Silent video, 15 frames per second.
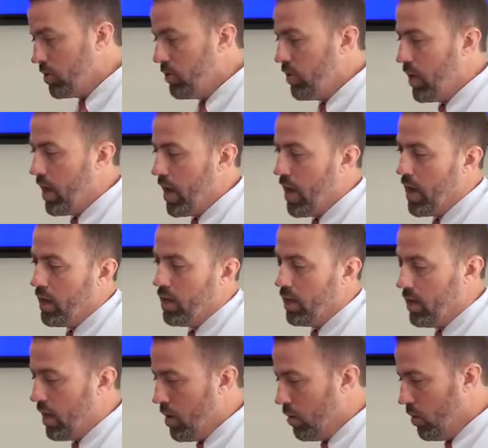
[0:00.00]
have they had?
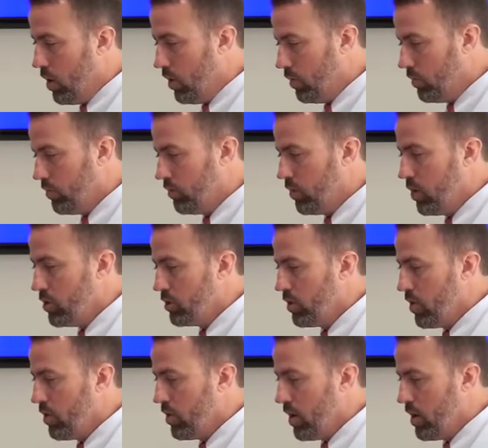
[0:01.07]
How well versed
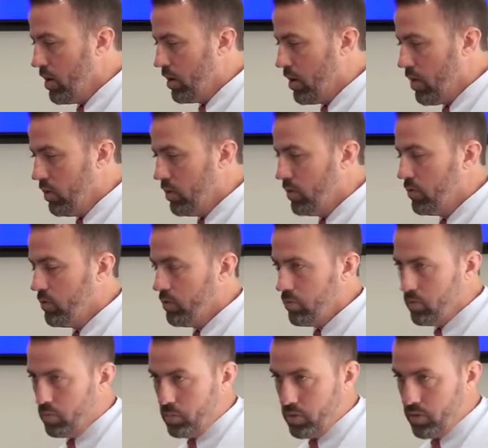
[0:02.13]
are they in all these
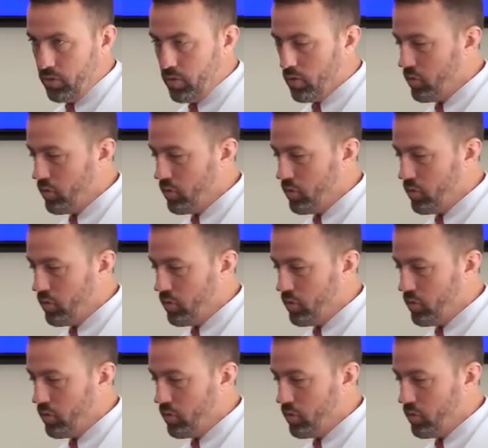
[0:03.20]
specific